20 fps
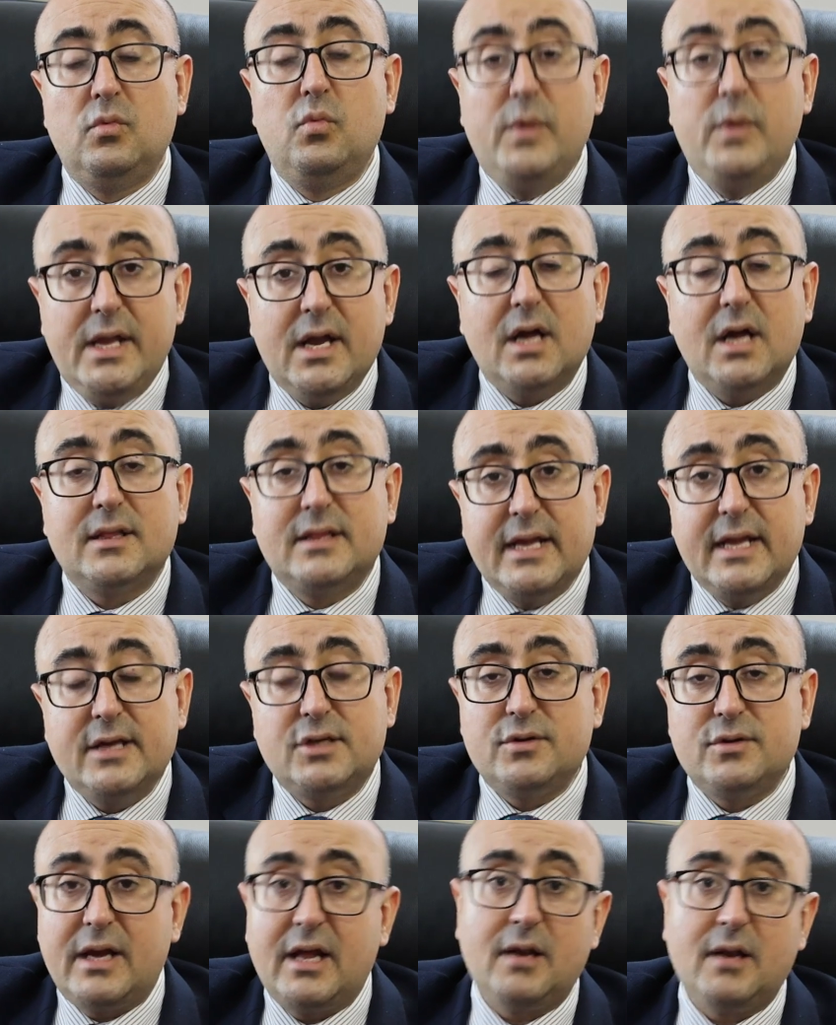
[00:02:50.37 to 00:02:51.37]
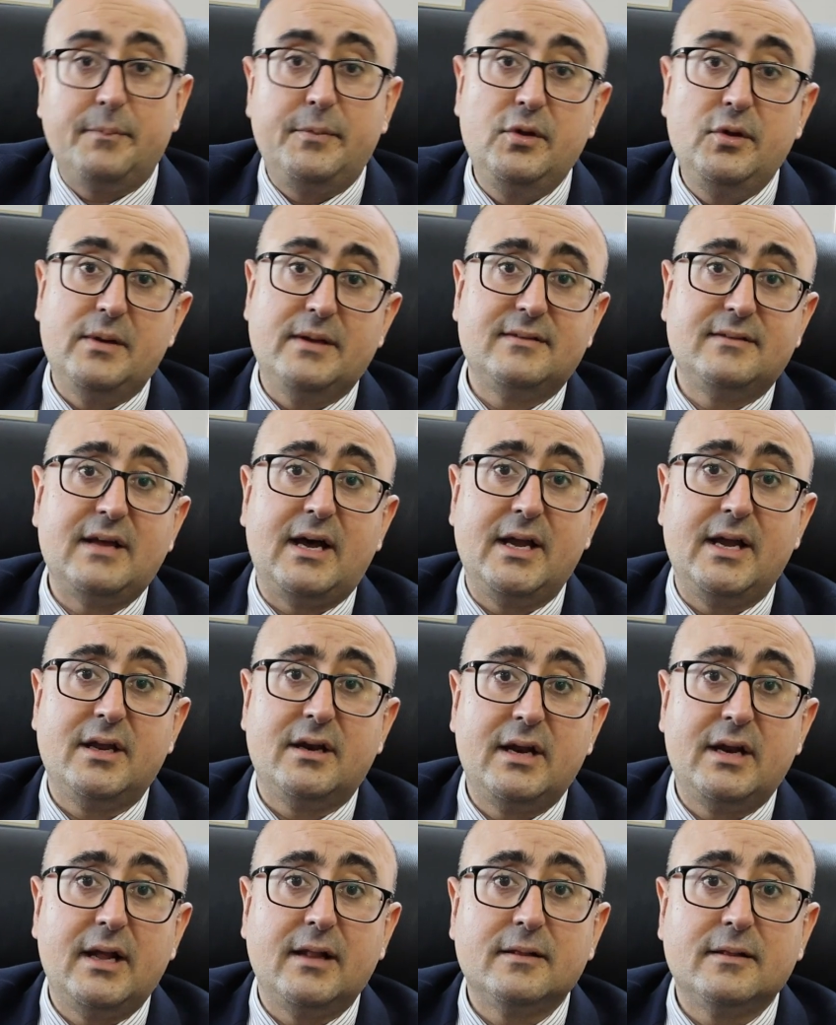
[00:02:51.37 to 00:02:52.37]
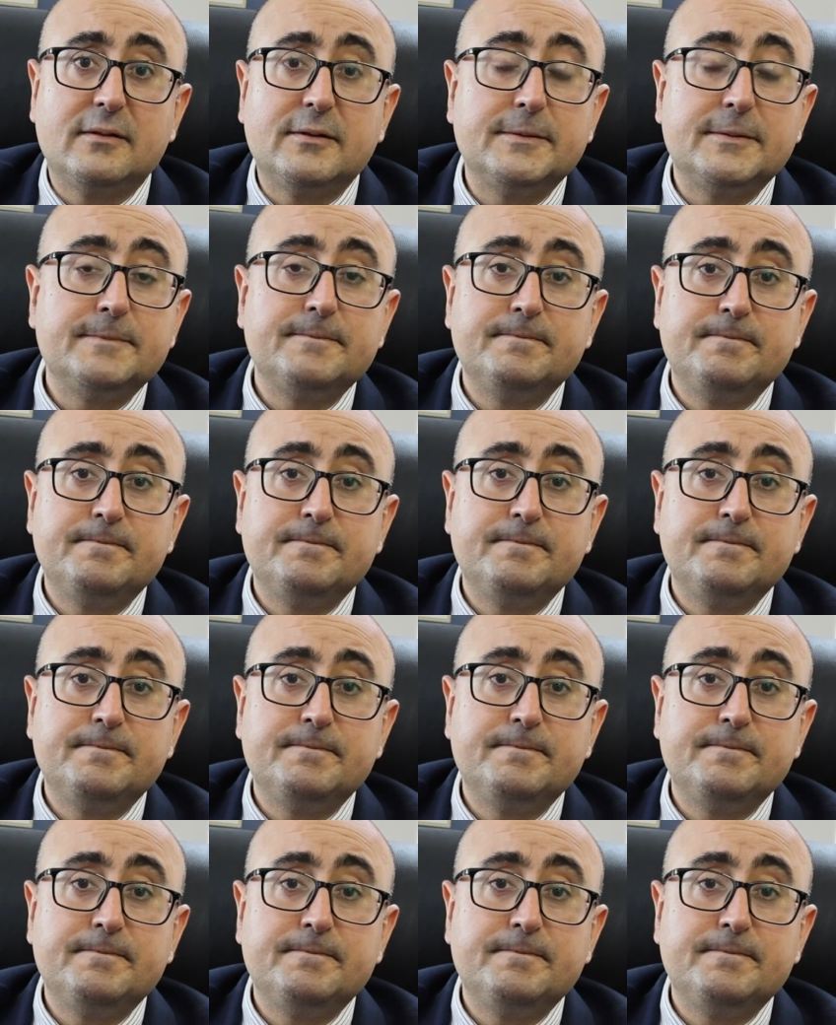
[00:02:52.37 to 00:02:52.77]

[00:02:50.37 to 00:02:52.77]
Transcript: We are there to help you as Higher Health.